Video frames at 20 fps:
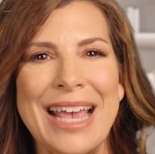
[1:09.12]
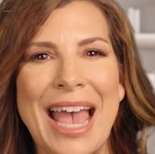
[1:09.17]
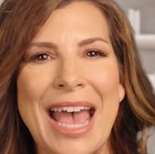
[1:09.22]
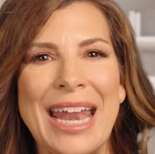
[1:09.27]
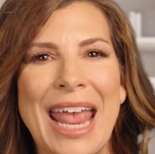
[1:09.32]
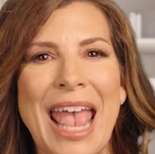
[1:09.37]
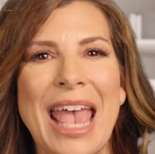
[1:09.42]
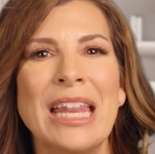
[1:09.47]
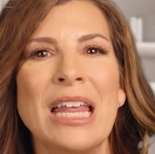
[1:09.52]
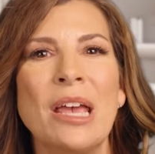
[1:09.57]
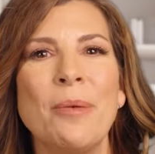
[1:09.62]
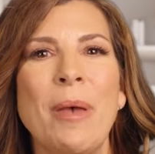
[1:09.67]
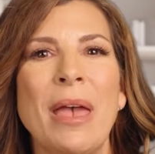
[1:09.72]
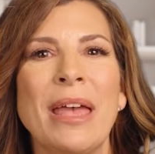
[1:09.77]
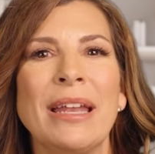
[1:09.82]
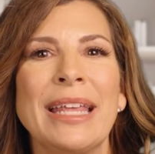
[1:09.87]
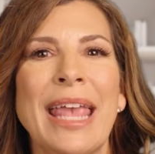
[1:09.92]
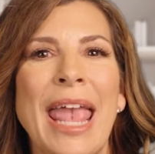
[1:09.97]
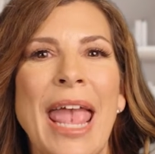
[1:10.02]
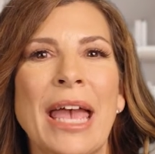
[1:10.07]
that
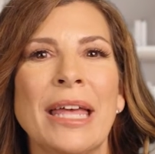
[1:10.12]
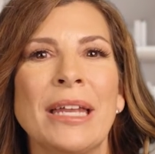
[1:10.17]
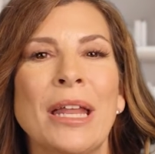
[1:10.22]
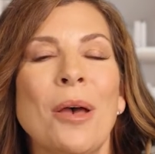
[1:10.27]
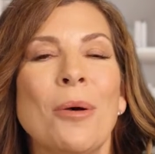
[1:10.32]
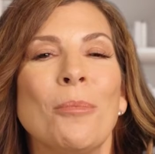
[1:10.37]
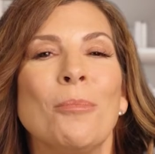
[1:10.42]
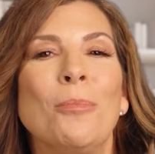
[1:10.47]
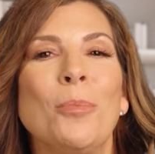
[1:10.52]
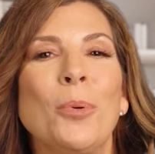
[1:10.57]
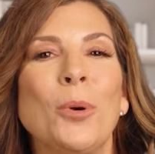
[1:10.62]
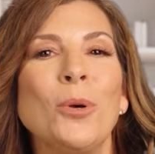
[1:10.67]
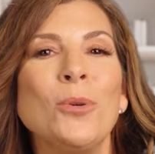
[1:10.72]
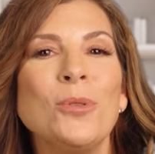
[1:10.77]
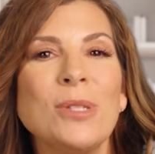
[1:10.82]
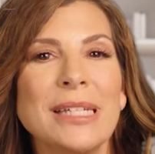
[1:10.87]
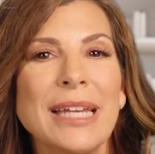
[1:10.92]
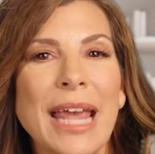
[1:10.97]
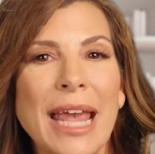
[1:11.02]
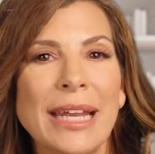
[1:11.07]
NMN can
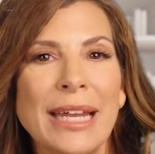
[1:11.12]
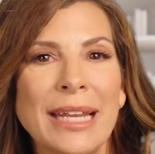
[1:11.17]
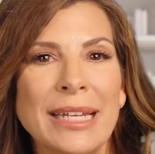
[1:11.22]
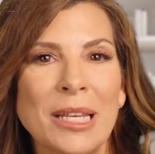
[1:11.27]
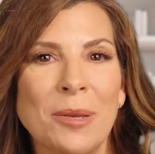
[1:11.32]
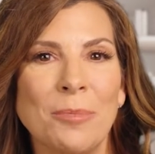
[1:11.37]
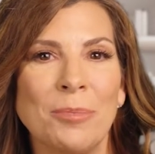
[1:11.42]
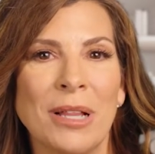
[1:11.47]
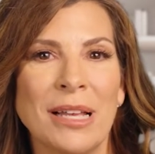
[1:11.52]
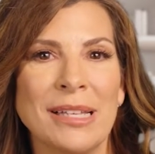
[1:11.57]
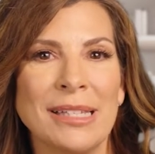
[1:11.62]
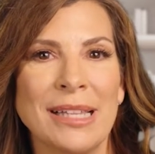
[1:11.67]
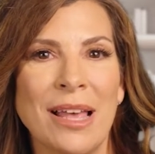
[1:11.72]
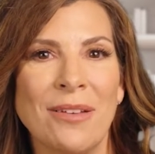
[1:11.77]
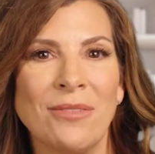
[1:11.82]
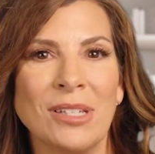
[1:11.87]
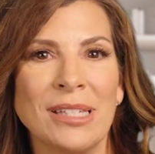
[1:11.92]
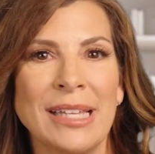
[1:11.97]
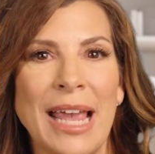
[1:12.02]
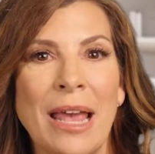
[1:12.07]
boost NAD+
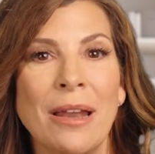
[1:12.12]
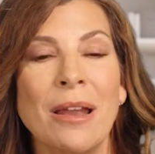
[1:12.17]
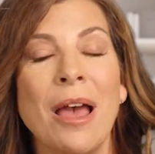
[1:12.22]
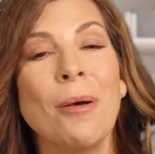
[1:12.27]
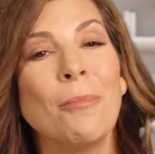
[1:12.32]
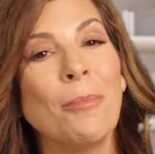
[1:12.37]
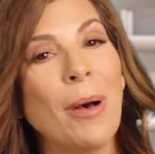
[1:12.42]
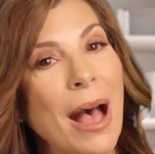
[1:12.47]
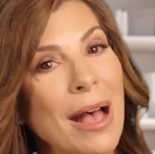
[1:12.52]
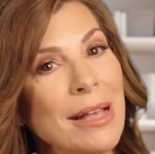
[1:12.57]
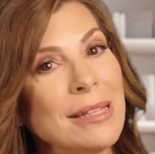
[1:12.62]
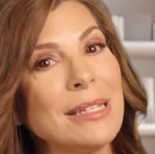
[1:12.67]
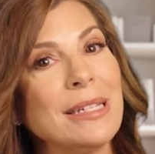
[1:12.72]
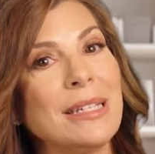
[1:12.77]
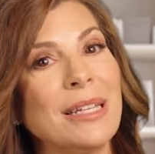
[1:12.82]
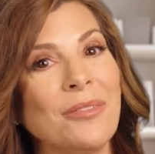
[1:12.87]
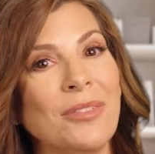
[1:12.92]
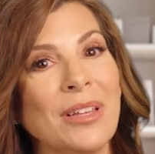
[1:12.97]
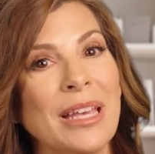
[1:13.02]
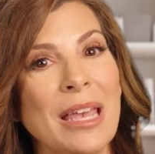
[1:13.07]
levels and
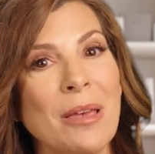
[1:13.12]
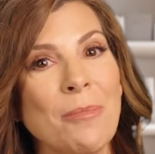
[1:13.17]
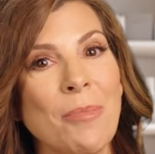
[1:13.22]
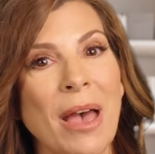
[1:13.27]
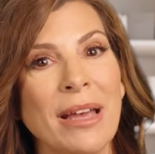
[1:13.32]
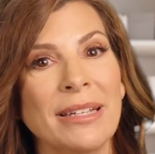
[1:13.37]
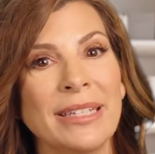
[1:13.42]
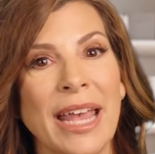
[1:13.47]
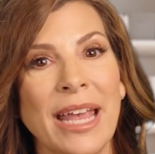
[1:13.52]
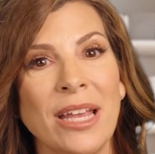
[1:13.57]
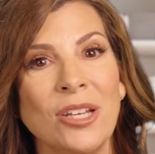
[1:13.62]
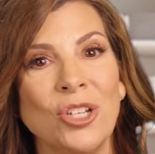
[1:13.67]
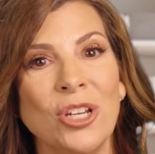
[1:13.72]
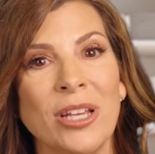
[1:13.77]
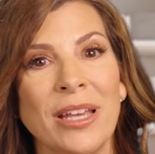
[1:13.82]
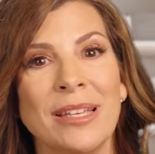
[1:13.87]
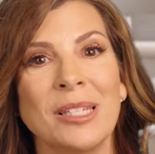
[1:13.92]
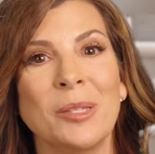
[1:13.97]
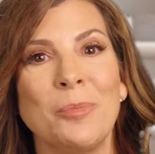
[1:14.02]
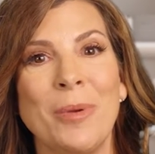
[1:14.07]
positively impact
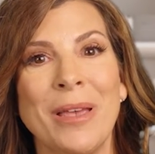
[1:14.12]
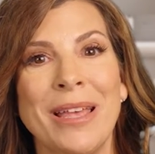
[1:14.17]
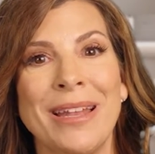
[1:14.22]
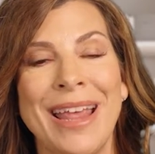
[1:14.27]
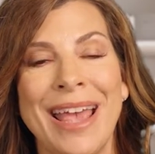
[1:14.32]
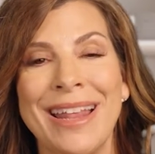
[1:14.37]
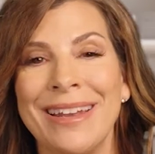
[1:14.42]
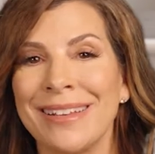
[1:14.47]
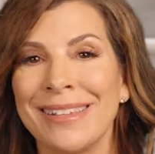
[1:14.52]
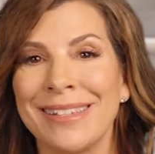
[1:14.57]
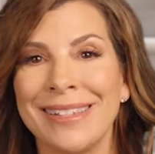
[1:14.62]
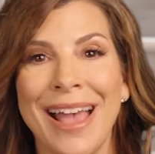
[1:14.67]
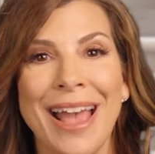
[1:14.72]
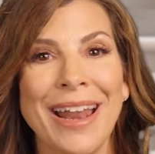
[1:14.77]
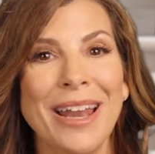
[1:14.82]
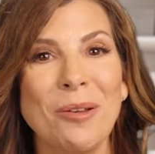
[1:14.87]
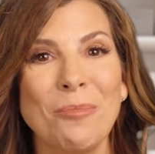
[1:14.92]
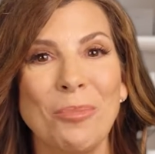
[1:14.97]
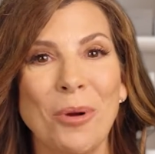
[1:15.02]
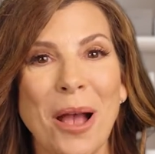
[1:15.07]
aging has been an
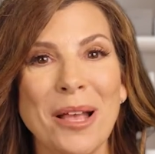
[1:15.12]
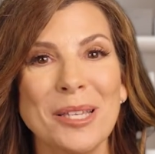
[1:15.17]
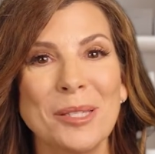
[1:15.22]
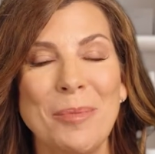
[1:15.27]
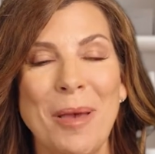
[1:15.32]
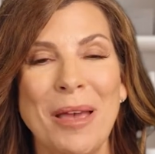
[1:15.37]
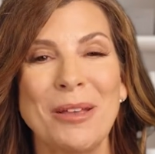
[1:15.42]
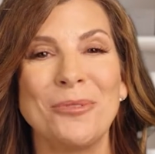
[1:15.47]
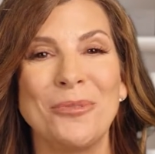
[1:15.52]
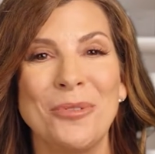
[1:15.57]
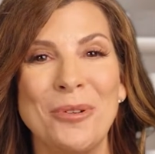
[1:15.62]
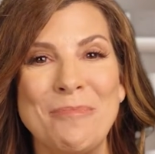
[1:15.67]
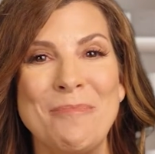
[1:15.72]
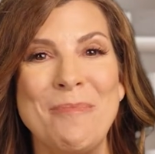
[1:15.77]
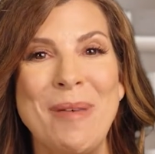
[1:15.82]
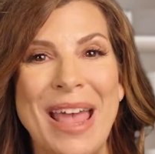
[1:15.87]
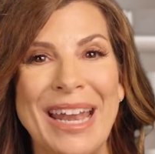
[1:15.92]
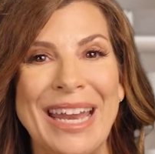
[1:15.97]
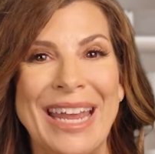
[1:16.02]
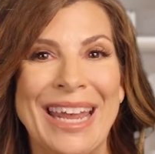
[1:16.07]
exciting prospect for
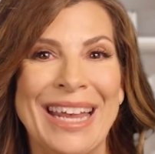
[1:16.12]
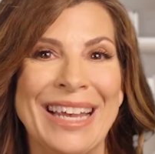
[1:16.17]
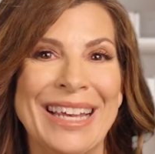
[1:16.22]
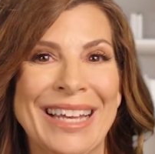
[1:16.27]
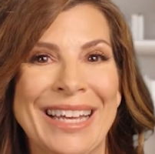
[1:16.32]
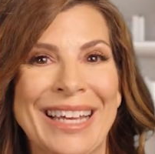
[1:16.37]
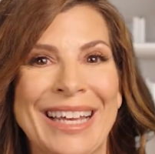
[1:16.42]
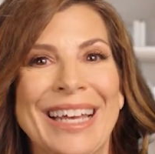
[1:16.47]
many.